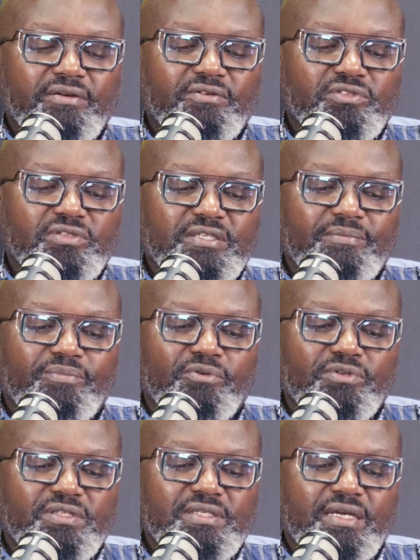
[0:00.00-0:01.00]
It also
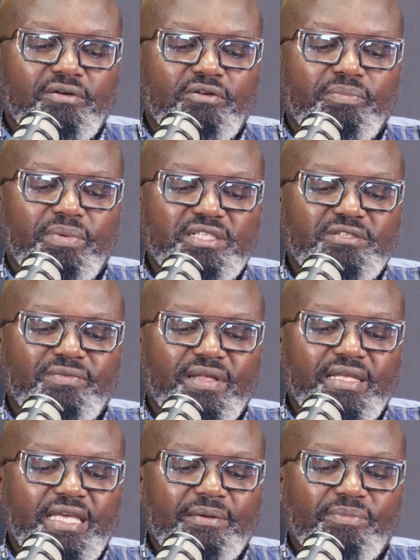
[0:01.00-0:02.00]
supports a whole bunch of
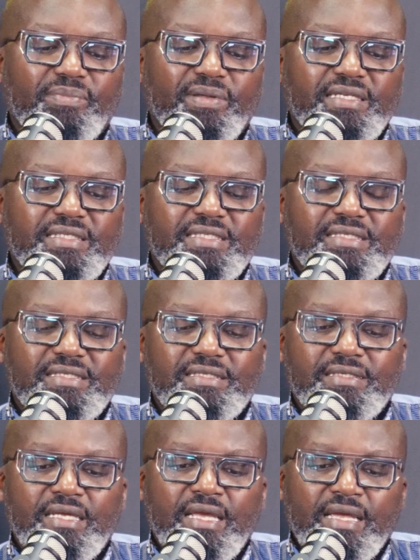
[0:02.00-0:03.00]
other
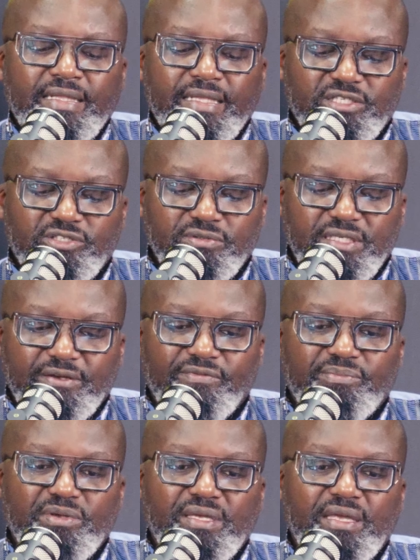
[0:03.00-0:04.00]
capabilities that should
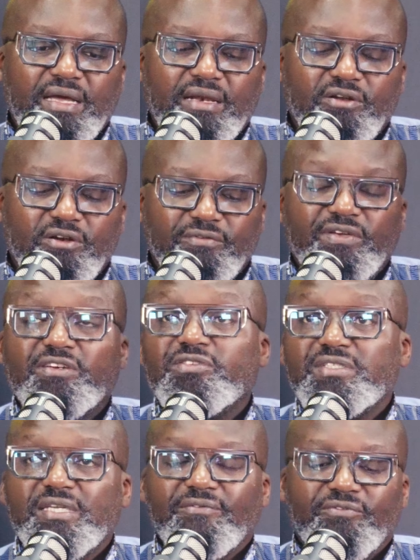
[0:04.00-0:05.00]
give me a lot of
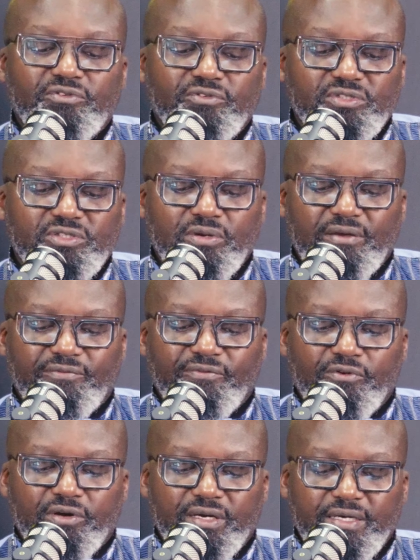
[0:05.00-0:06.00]
interesting photos going
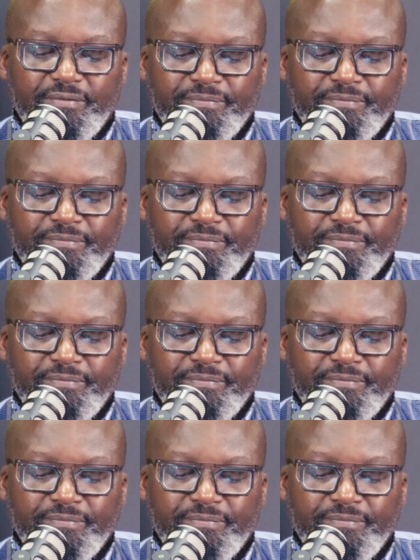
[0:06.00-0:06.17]
forward.